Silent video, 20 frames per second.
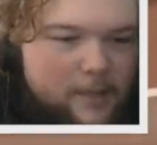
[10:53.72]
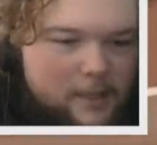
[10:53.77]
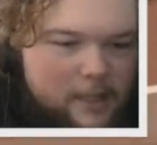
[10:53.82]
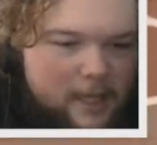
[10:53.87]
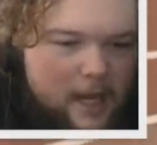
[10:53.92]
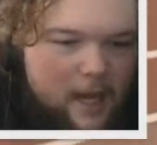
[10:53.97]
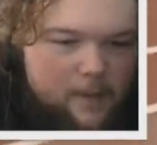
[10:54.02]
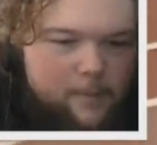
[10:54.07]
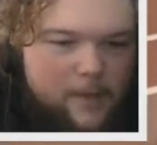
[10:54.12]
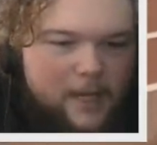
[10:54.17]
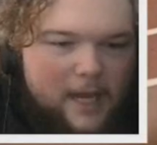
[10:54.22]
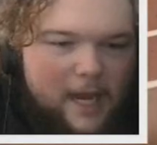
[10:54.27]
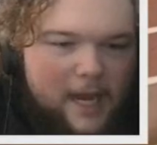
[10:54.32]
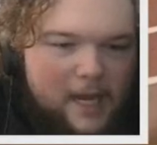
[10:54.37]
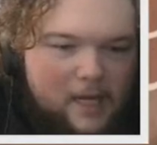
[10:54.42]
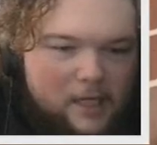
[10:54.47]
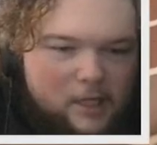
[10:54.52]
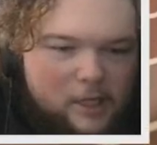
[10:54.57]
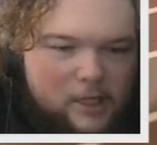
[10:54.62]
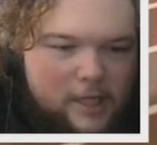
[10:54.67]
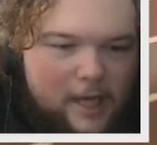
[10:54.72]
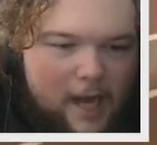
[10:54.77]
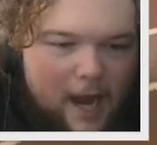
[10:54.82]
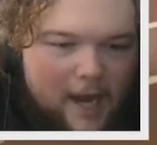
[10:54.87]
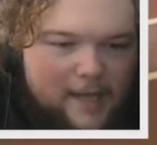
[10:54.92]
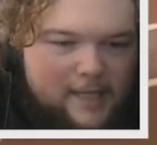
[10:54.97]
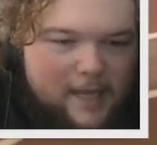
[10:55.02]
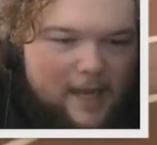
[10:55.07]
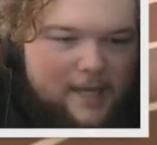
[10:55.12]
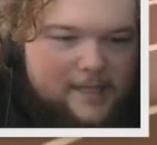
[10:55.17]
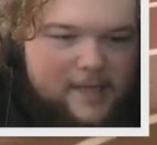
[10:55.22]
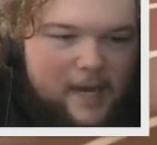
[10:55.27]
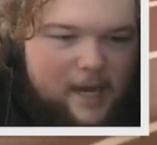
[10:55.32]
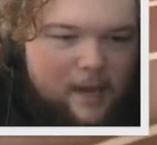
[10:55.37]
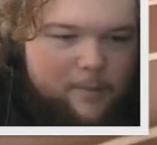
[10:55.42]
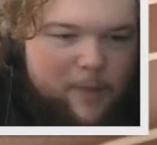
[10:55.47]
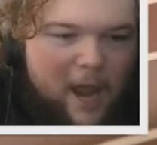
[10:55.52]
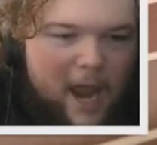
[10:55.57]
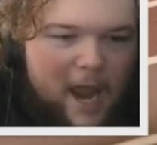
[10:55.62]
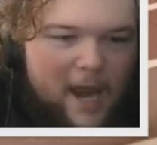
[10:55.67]
the game mechanically, I, I take
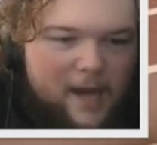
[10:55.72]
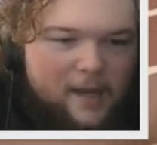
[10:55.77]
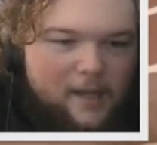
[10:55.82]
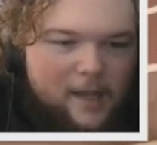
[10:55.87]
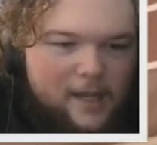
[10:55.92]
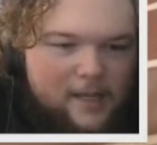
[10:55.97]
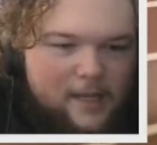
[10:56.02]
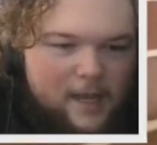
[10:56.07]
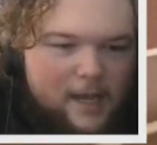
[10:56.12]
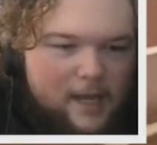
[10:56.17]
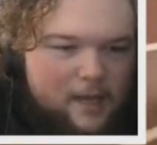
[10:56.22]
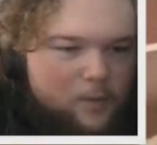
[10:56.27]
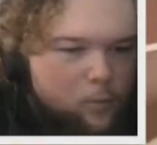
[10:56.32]
it back. It...